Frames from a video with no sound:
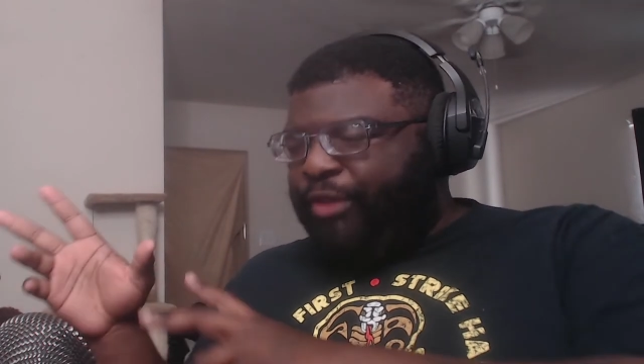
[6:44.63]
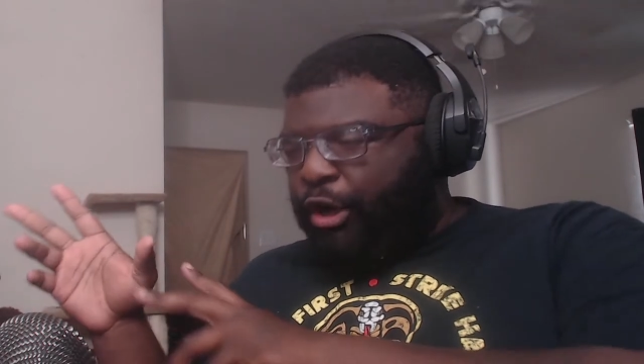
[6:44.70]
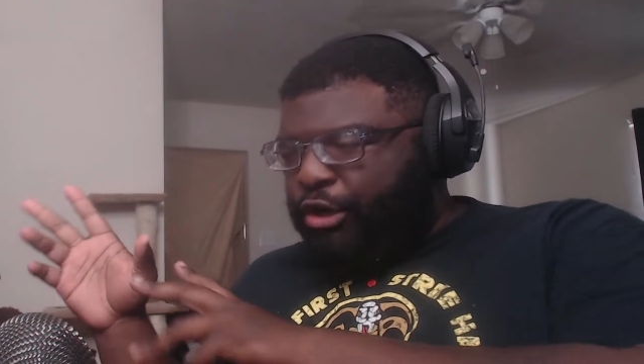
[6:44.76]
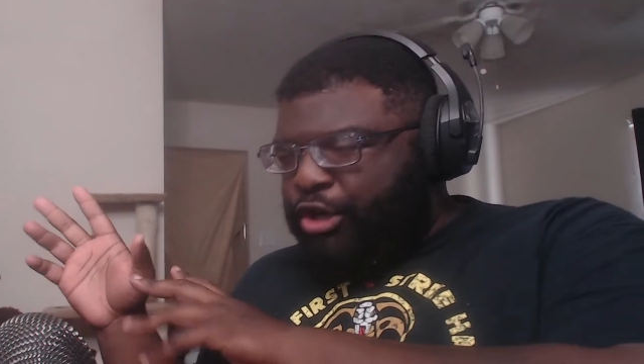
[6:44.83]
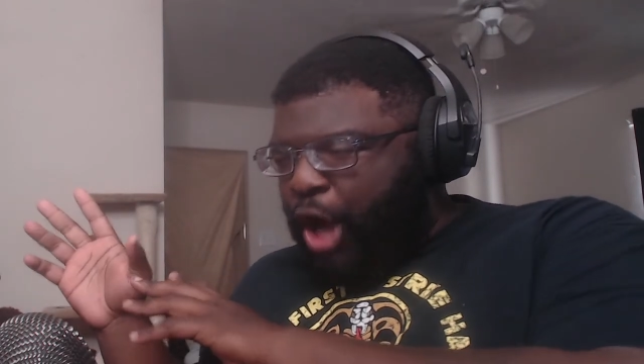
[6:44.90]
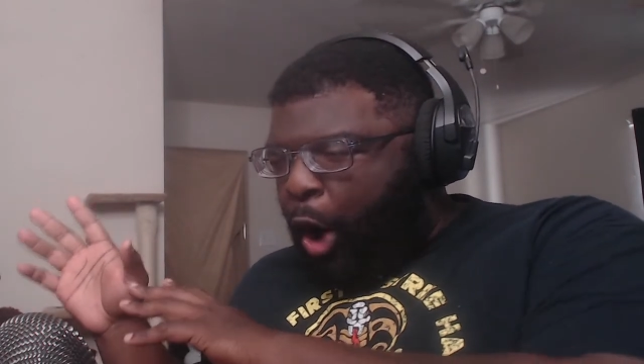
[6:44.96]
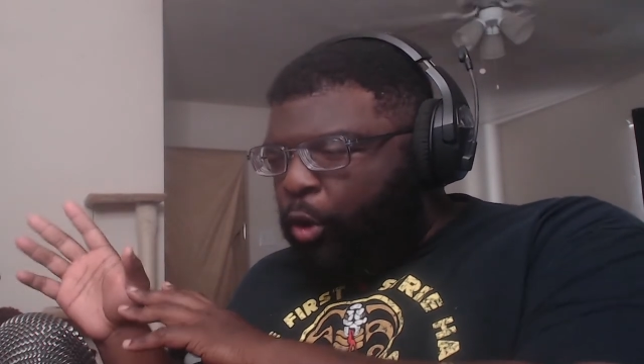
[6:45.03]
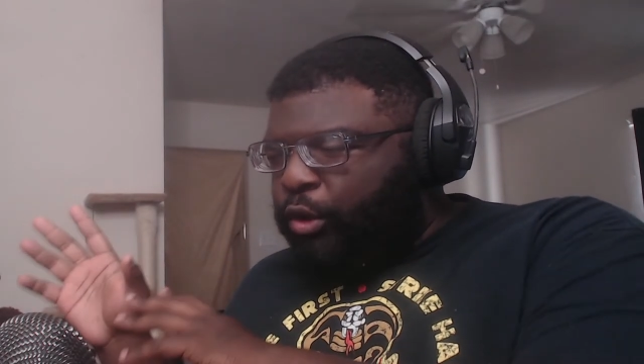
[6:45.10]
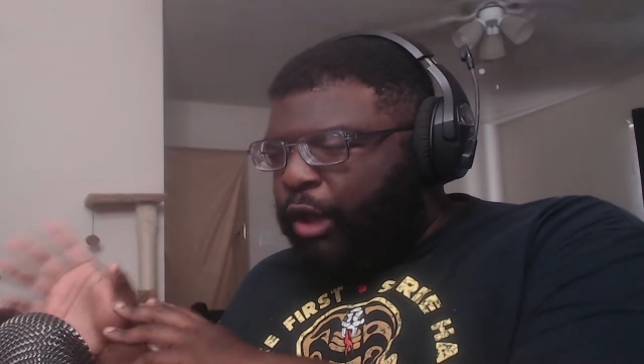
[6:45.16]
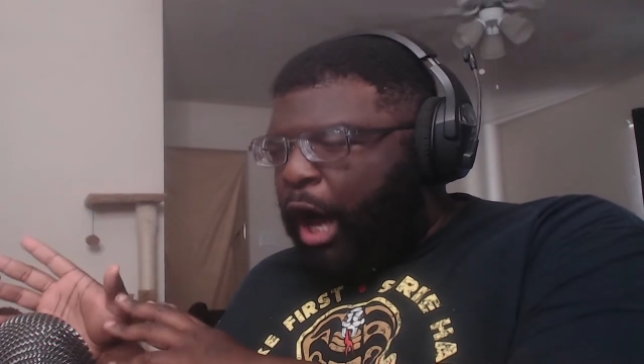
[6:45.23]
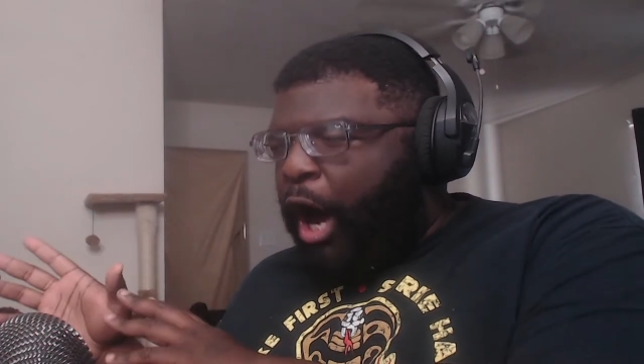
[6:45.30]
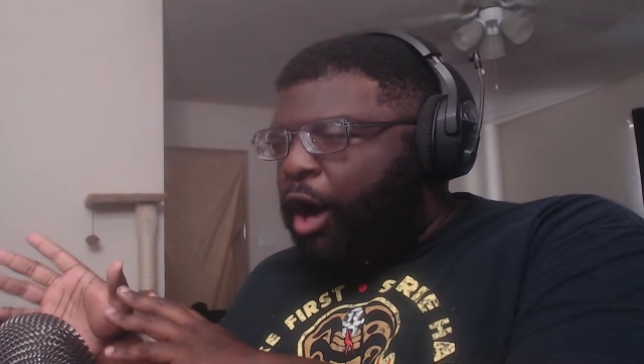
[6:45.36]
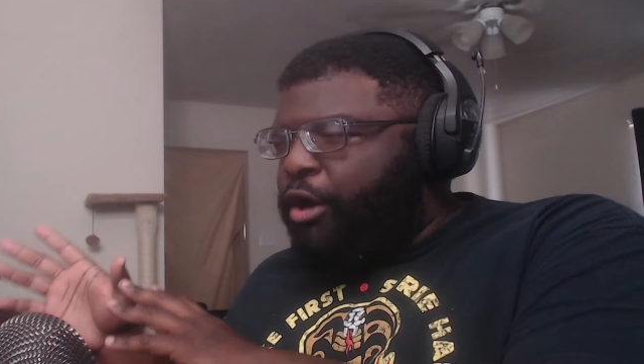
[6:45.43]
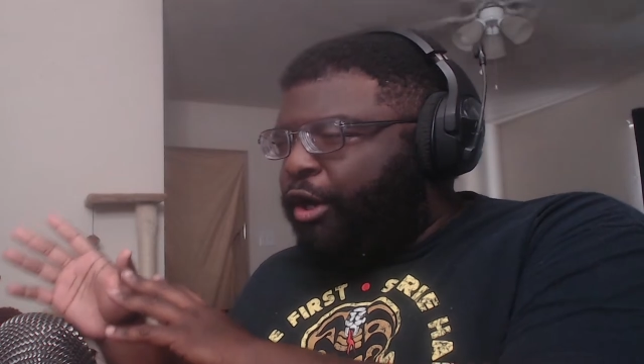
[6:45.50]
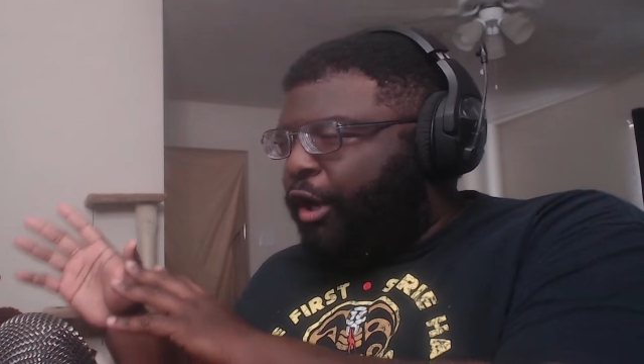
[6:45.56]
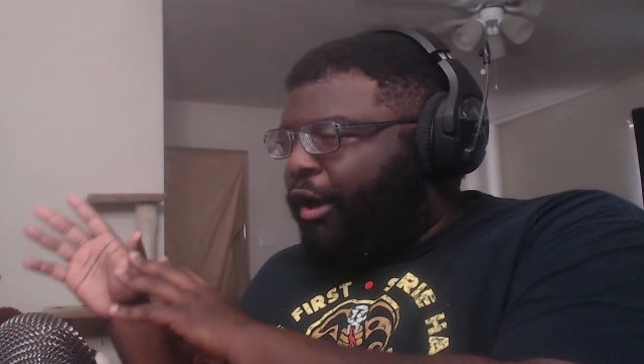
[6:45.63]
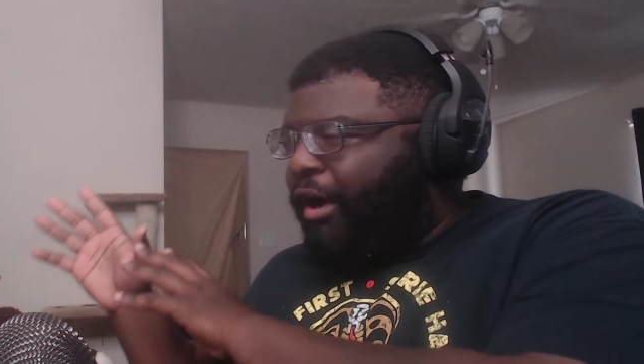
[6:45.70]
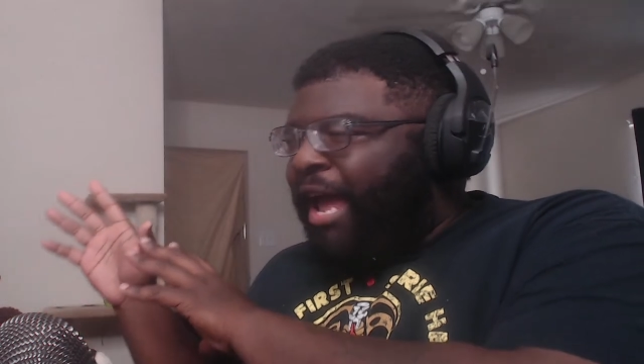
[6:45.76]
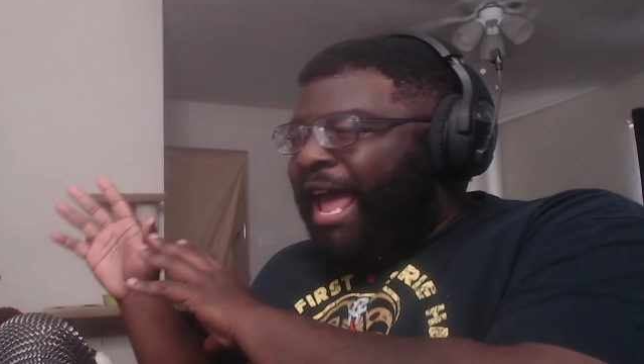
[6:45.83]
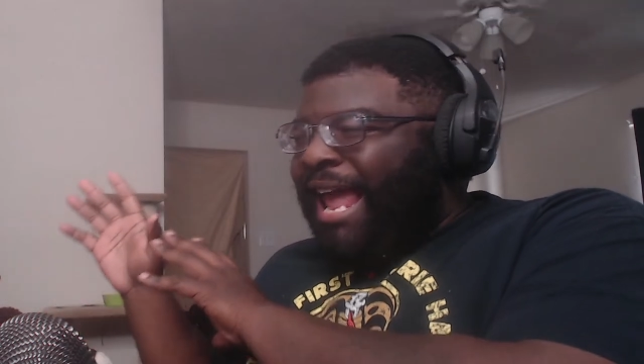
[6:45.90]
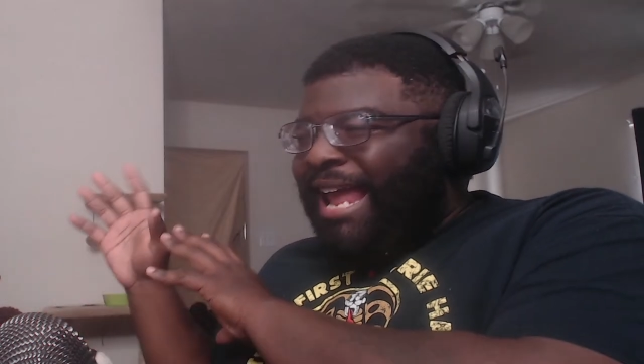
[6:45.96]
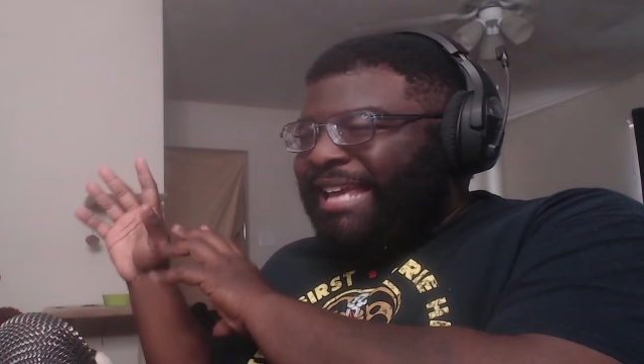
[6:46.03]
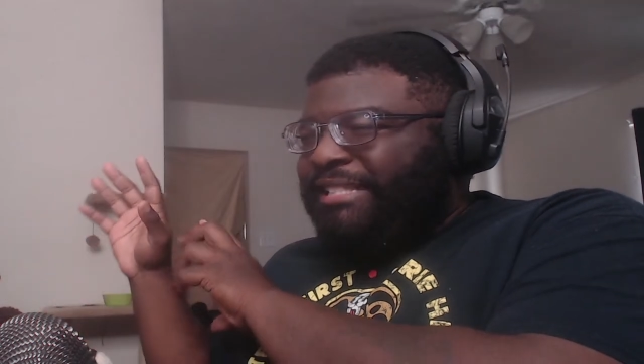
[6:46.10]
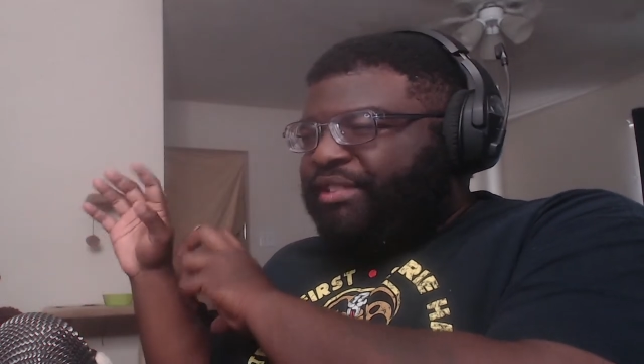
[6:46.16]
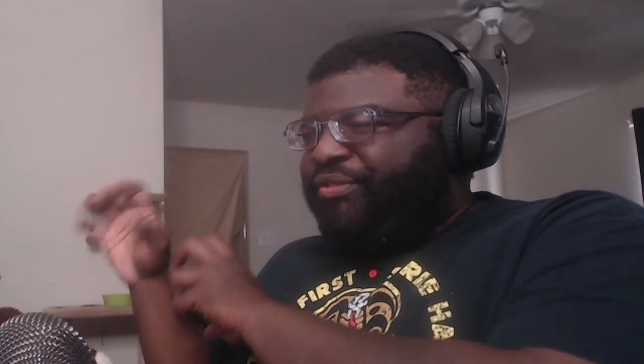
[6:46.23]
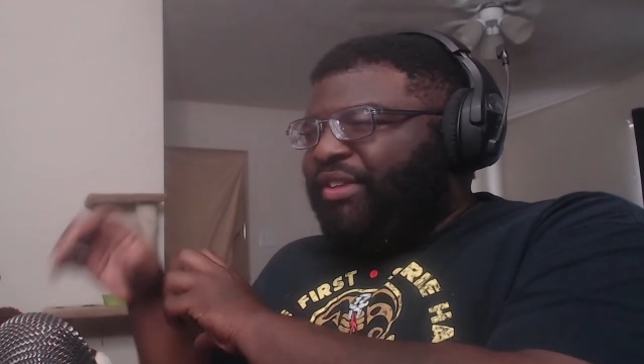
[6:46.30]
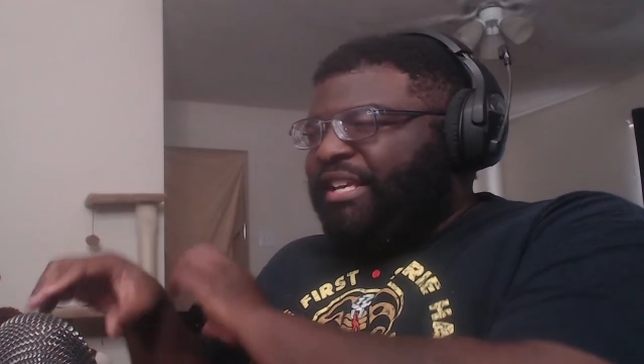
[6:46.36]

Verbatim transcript: There no longer is